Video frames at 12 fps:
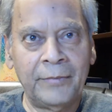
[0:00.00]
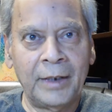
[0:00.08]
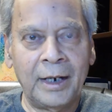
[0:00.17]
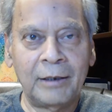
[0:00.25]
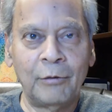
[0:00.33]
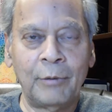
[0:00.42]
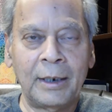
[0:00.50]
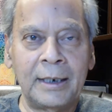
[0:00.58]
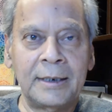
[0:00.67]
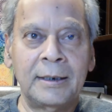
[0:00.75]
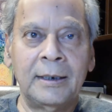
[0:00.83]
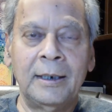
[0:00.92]

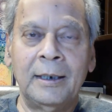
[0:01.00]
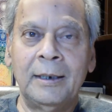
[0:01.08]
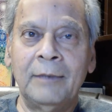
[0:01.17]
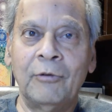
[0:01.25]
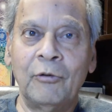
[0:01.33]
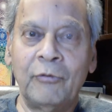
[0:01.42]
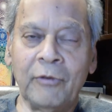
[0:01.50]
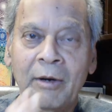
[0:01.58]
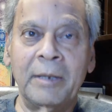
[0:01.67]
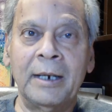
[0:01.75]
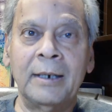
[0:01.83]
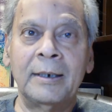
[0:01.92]
Otherwise,
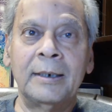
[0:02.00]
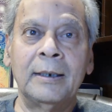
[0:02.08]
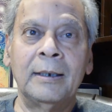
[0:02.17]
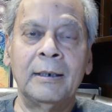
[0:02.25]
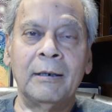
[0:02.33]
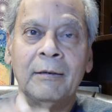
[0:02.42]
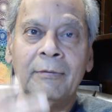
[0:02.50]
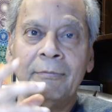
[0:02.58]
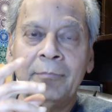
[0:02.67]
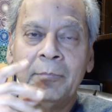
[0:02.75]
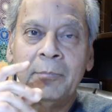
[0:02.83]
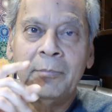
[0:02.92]
fulfillment of
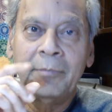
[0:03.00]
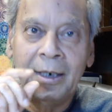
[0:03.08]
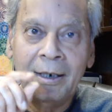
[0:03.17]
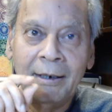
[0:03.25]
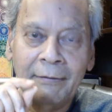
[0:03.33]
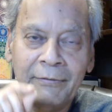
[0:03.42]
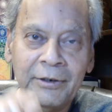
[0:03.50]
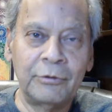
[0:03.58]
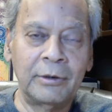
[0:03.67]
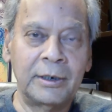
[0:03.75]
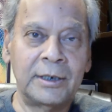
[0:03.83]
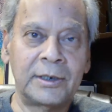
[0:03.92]

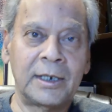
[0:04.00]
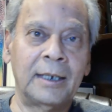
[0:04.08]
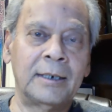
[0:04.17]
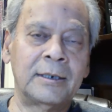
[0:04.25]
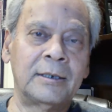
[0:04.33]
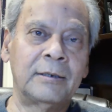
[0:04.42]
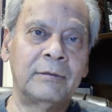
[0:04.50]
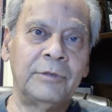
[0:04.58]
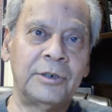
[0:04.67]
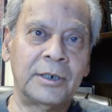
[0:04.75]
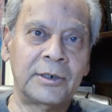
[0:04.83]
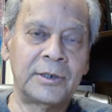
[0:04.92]
individual desires,
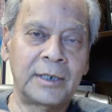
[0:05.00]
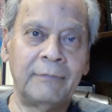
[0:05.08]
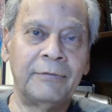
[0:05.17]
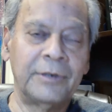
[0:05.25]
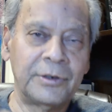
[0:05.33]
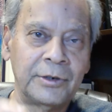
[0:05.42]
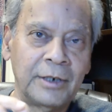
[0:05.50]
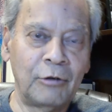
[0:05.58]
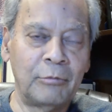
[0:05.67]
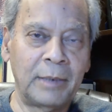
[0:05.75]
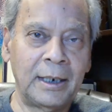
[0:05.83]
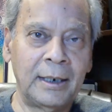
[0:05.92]
which are selfish,
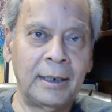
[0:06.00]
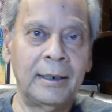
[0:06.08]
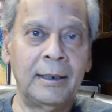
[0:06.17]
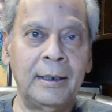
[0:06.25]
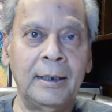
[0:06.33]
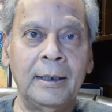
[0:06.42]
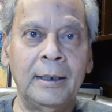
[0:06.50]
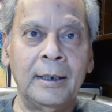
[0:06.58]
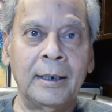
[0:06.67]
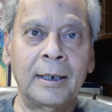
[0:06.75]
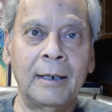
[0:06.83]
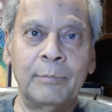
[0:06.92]
narrow-minded,
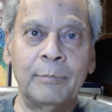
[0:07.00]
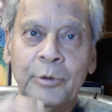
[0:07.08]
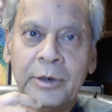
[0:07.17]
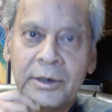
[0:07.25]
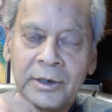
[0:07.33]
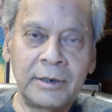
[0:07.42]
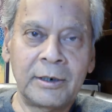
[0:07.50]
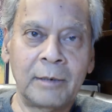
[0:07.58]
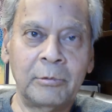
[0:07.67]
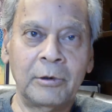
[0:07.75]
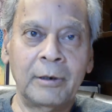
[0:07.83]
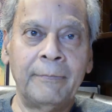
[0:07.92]
can put us in
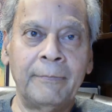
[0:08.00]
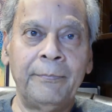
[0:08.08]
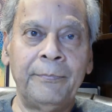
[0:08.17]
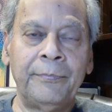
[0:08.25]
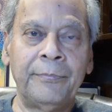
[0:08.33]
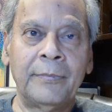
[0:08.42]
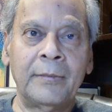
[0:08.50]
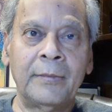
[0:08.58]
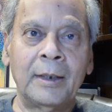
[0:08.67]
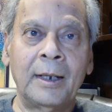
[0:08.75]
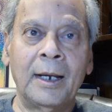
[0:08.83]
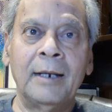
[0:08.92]
trouble,
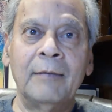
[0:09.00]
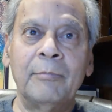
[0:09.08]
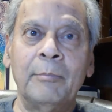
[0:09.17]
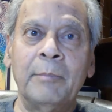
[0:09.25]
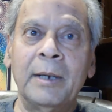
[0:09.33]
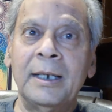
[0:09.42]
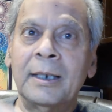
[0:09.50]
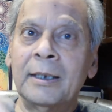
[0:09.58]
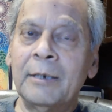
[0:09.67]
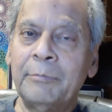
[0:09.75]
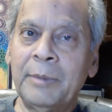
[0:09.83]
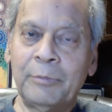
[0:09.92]
and if many
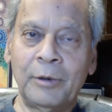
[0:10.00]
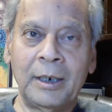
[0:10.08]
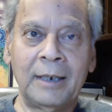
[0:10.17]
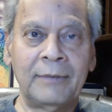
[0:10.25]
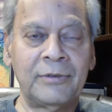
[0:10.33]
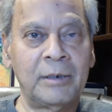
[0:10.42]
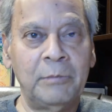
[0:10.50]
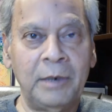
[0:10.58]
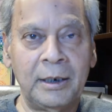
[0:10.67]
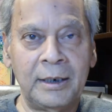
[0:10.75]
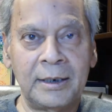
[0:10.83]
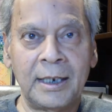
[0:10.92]
other people have
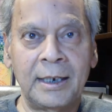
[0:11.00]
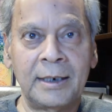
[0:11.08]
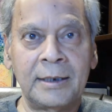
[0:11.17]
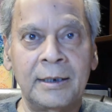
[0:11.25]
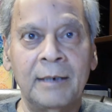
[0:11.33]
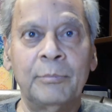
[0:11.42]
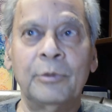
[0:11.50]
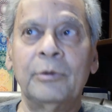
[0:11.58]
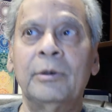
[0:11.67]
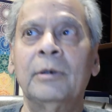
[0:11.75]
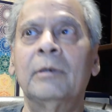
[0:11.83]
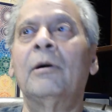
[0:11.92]
similar desires, then put
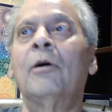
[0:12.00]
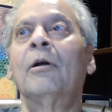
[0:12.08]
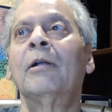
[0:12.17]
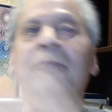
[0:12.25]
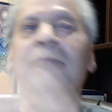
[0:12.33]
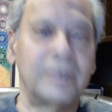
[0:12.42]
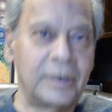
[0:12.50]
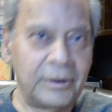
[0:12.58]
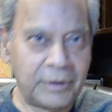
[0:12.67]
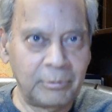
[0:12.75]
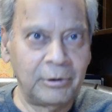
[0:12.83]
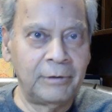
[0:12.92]
all of us in
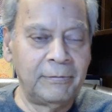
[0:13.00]
trouble.